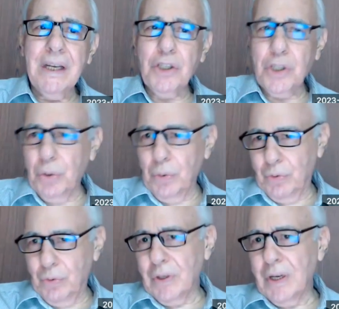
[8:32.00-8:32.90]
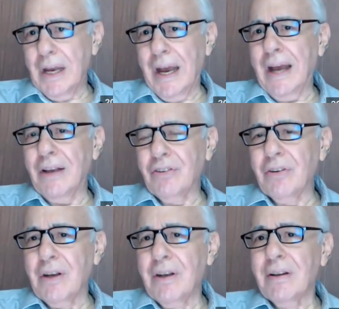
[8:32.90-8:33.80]
issues
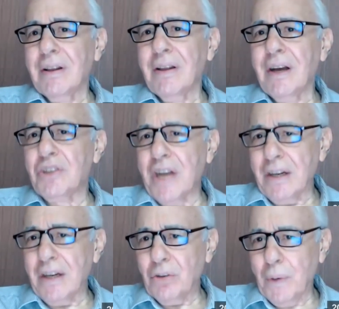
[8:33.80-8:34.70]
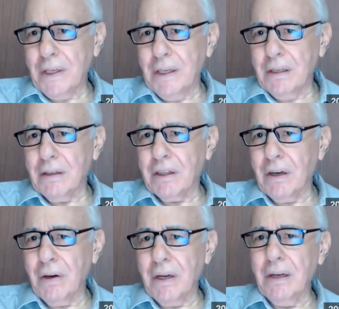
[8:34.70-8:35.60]
as Agenda
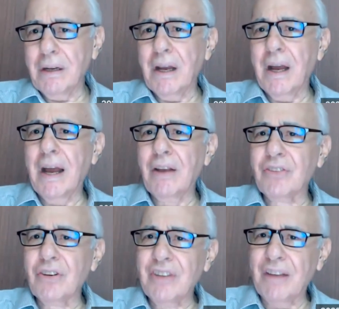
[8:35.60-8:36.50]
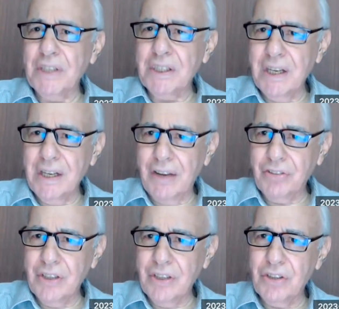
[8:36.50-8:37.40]
2030, as the 17
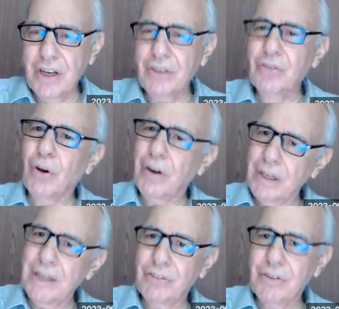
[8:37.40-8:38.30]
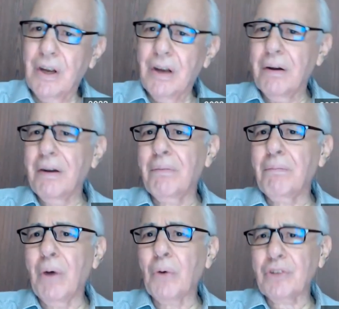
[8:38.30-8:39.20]
SDGs, or at least uh,
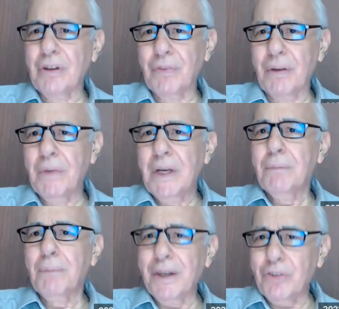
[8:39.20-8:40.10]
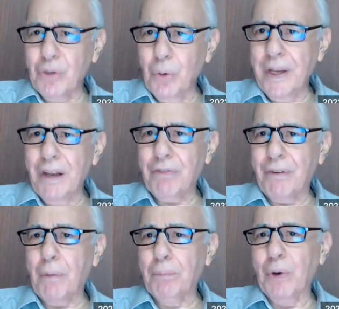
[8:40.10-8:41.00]
most of them, but it's doing it
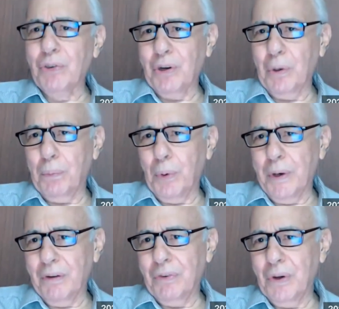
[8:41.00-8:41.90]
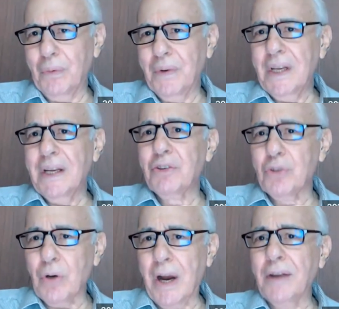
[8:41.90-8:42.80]
from a personal point of view.
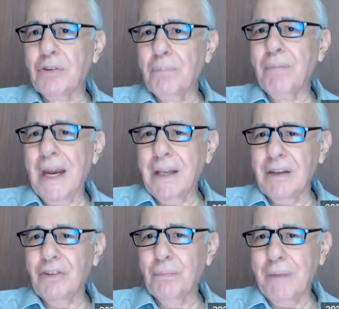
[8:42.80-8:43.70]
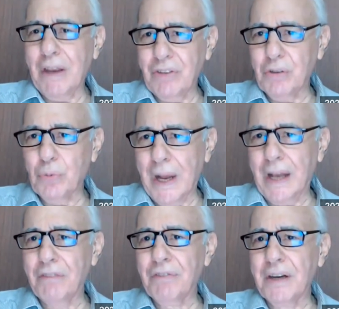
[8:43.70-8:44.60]
It's trying to make this message
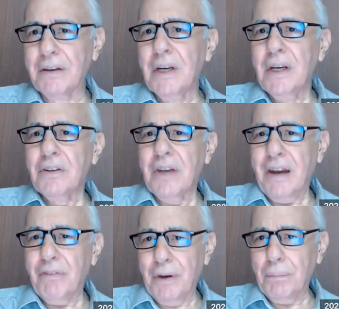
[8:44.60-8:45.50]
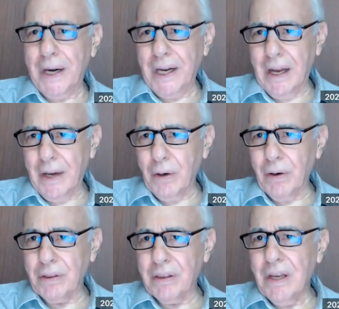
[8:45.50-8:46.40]
relevant to everybody on
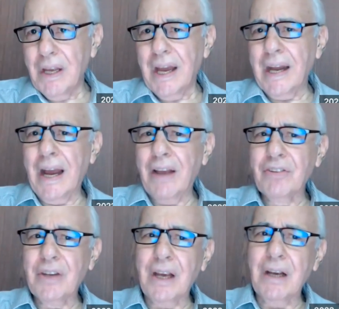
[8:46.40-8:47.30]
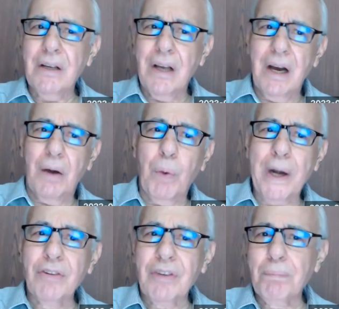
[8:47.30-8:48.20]
earth and asking, uh,
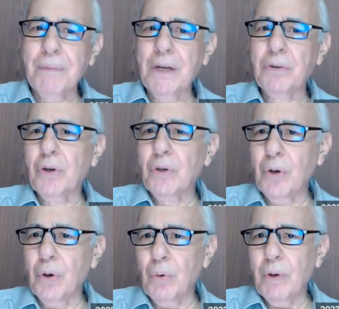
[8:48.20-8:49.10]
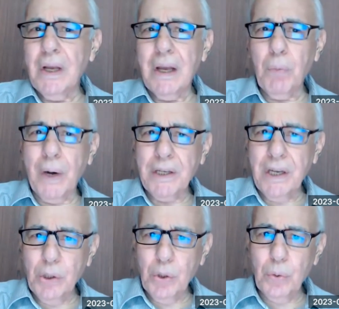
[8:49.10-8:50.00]
what does it mean to you? What
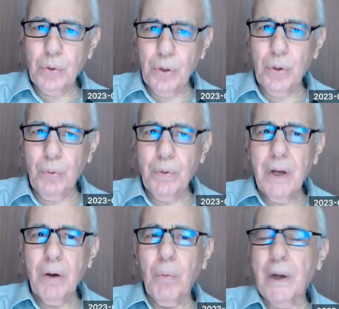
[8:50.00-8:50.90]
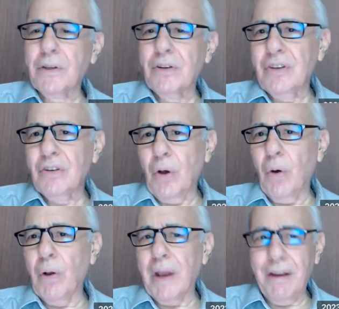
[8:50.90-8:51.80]
can you do? What does this
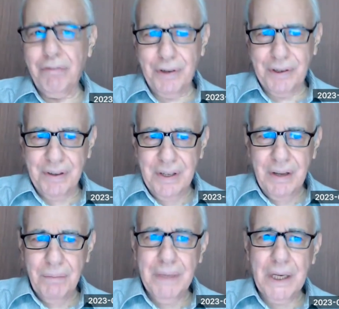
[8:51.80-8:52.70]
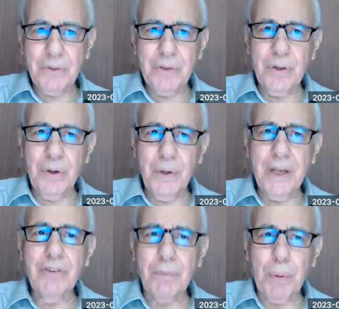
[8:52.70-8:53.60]
whole effort mean to you?
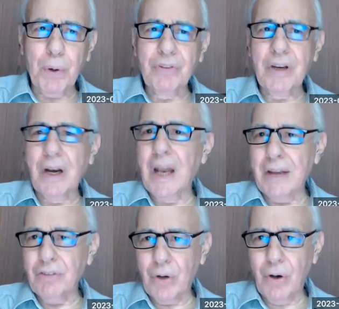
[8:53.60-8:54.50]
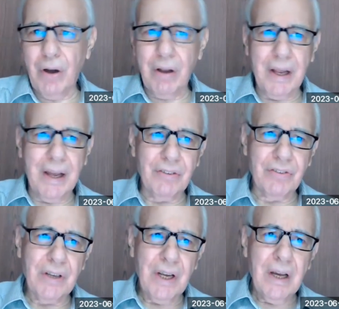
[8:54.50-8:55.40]
It's a personalized call
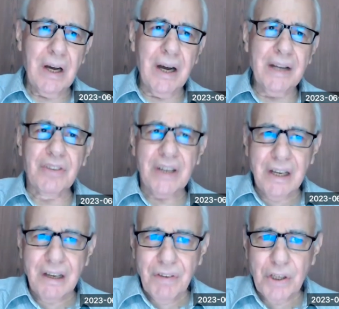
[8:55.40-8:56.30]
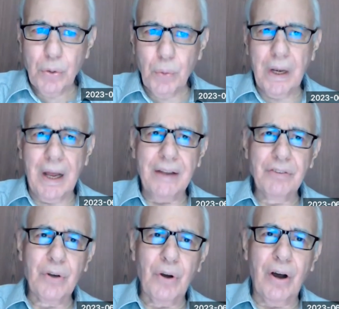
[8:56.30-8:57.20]
as uh, it's an
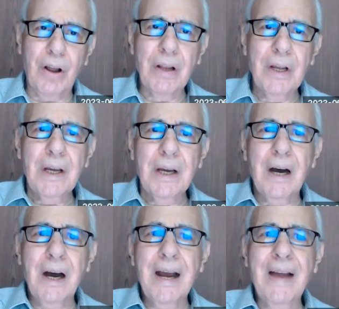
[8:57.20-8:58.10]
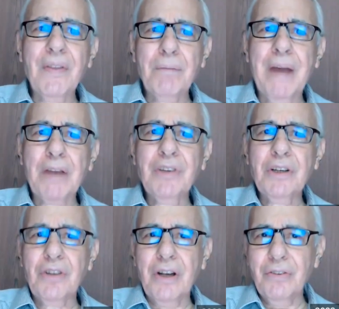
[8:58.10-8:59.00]
individualized call. Uh, and the
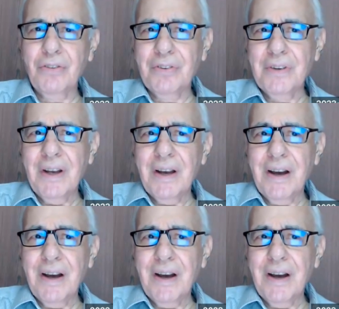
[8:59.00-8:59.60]
message is